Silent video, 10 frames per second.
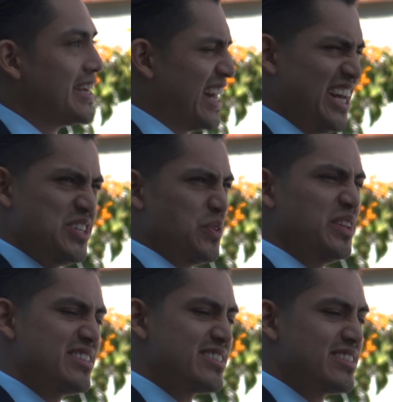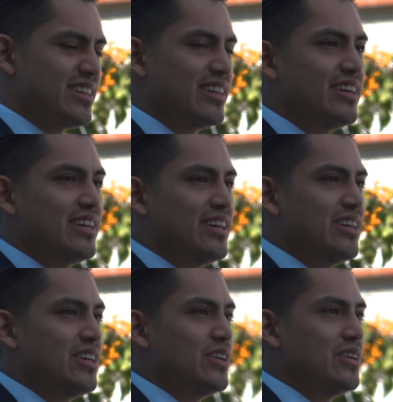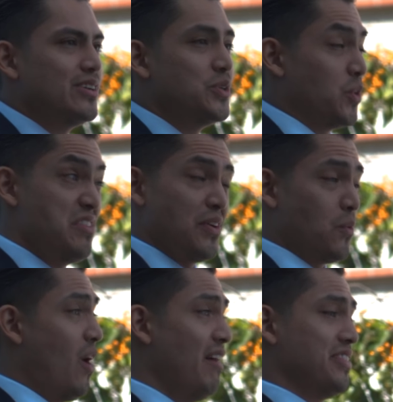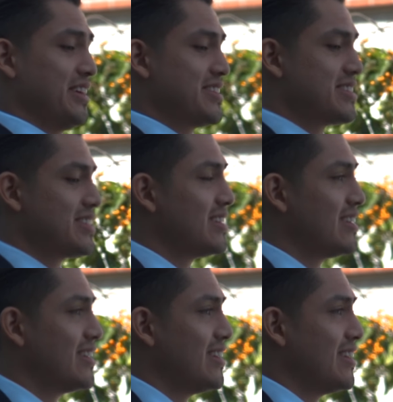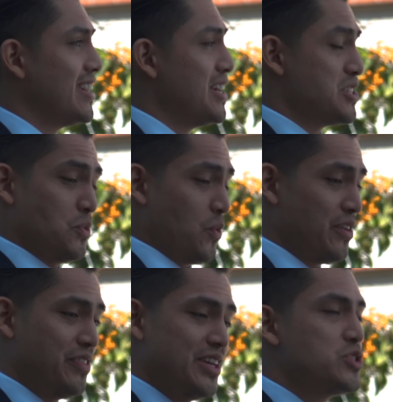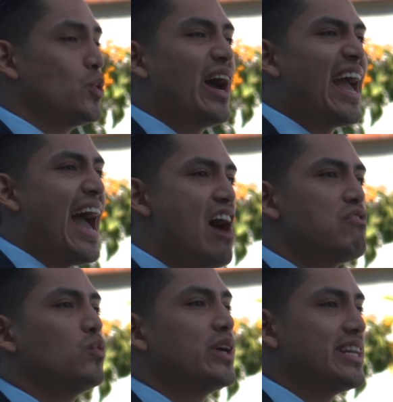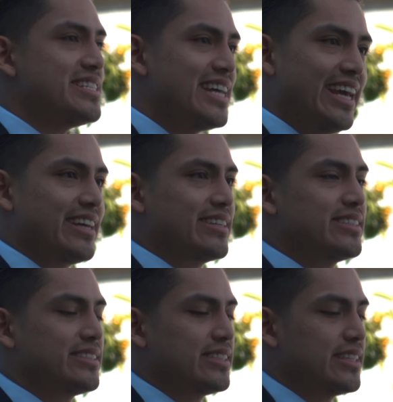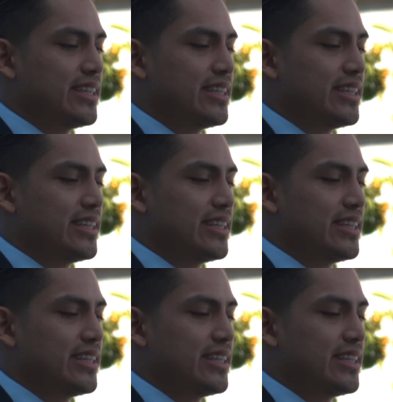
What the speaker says: Can I do this? Do I even want this? Is it worth it? Do I have what it takes?